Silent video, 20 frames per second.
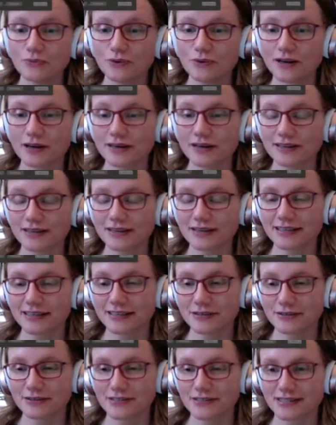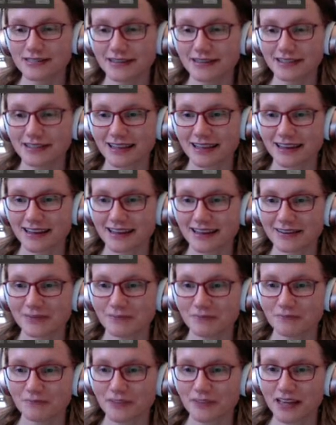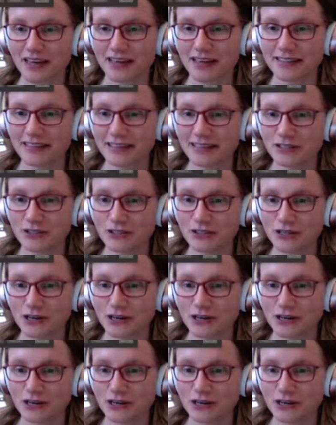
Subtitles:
Well, and here's the thing. This